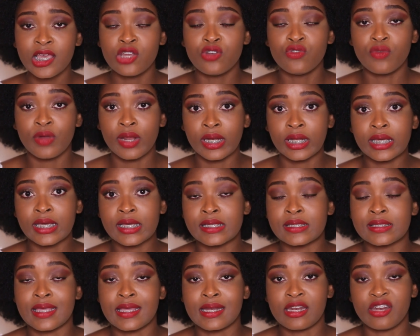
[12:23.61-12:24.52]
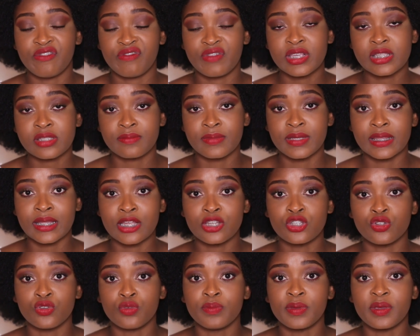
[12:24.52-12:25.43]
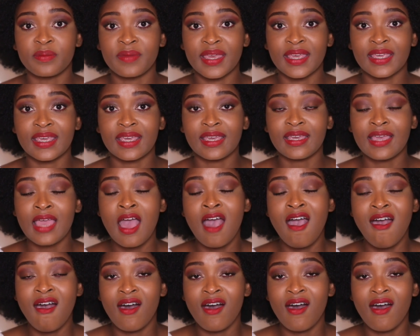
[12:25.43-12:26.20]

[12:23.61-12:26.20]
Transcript: it really is an investment that you'd be making.